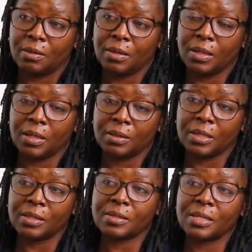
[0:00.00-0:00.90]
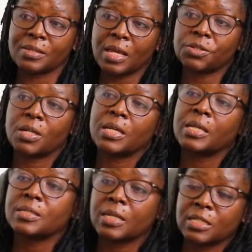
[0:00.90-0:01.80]
There's actually a
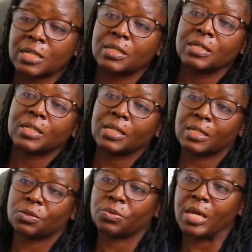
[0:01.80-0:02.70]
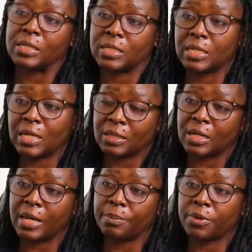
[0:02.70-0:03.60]
section dedicated to that here in the
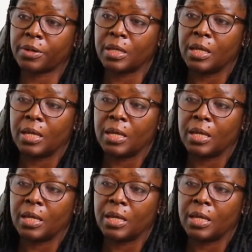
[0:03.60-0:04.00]
library.